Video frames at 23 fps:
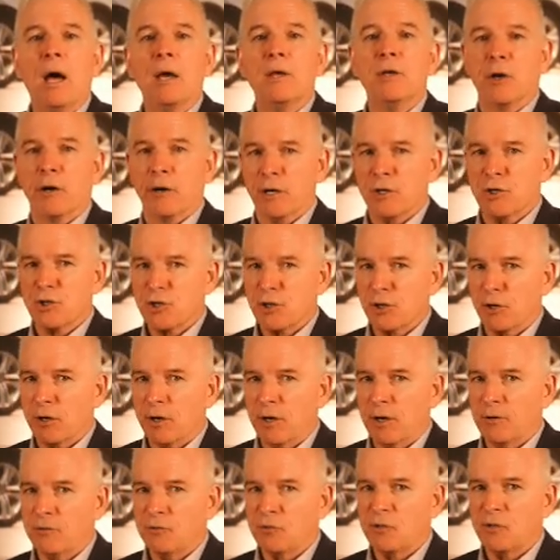your
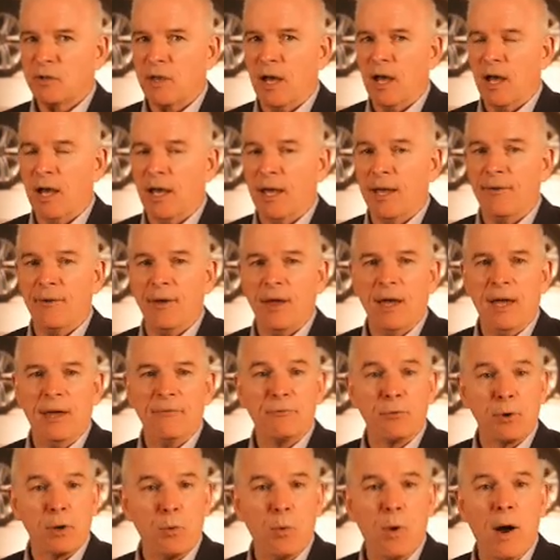insurance,
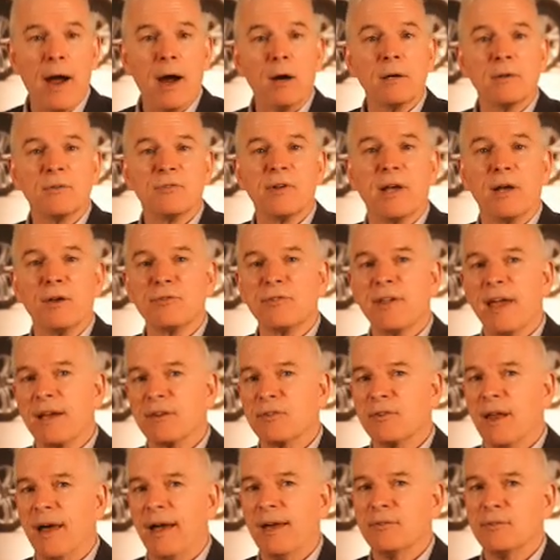if required, sales
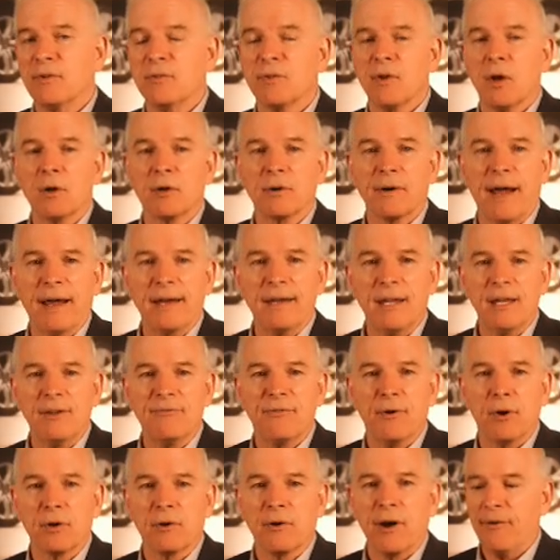tax license, owner ID,
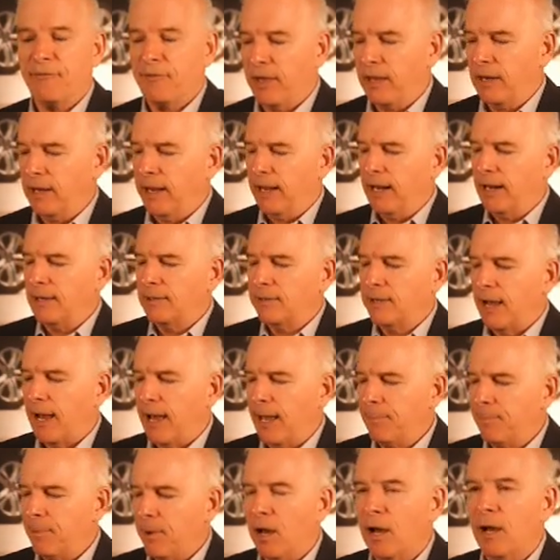photograph, and any
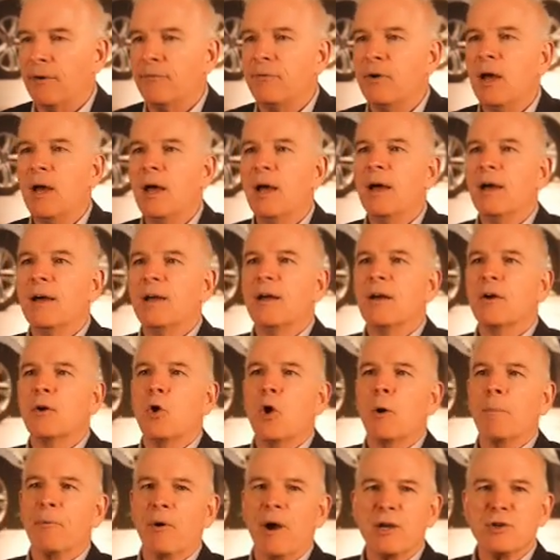type of
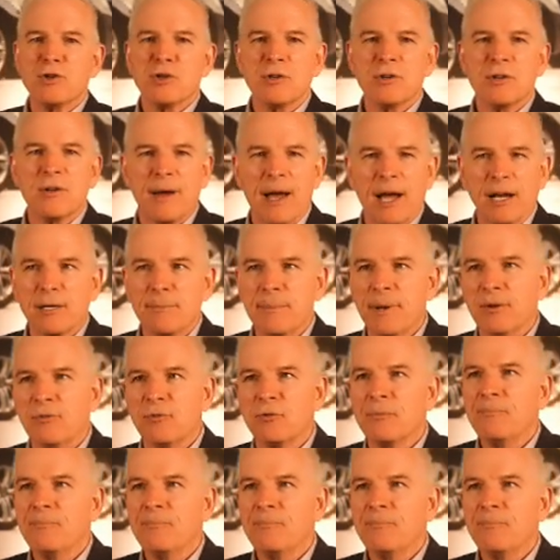corporation documents.